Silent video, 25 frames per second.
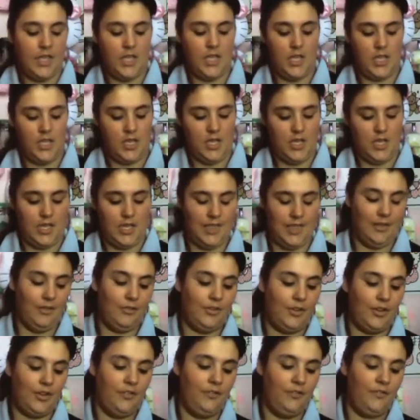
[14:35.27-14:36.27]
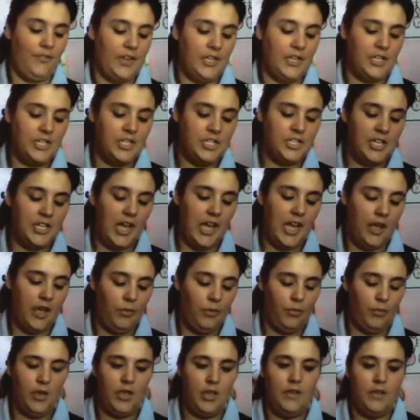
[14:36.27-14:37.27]
uh, and I'm going to finish that
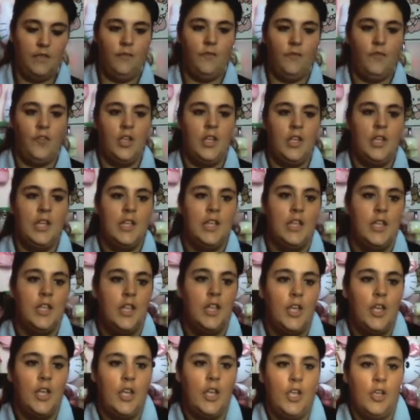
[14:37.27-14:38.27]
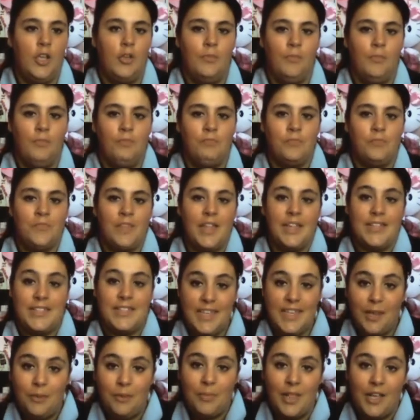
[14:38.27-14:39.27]
with um,
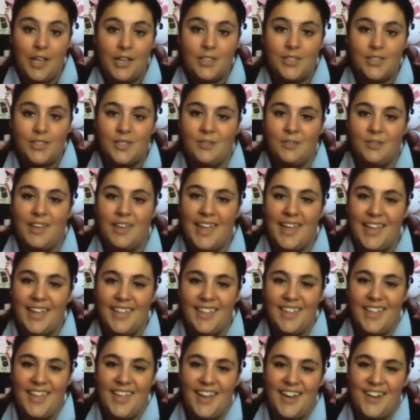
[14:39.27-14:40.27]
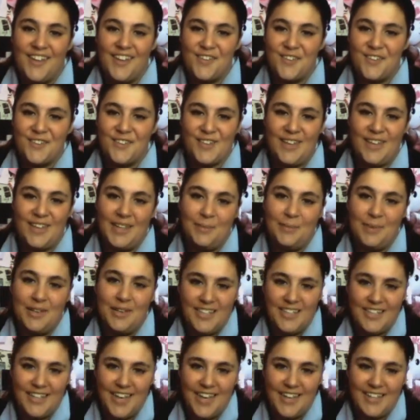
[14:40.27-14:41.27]
team next to it and then I'll show you the
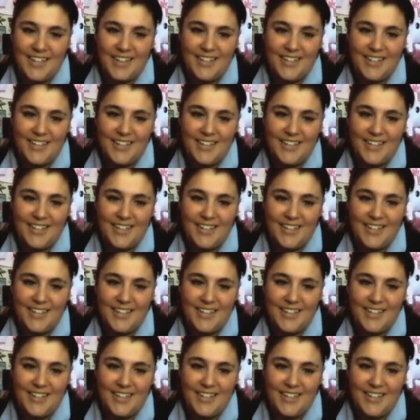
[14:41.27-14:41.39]
picture